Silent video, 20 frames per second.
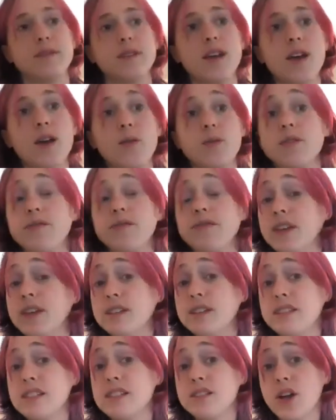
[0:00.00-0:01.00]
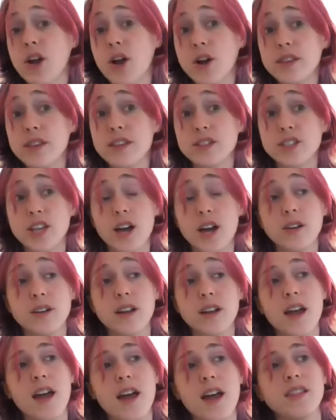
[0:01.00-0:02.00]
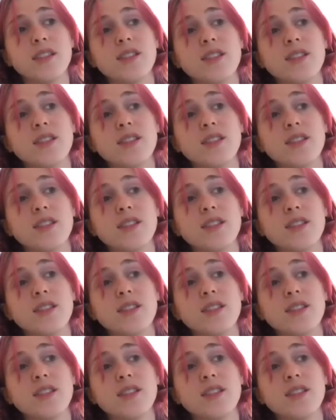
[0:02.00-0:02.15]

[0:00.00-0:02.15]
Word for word: When the Philistines heard the shout and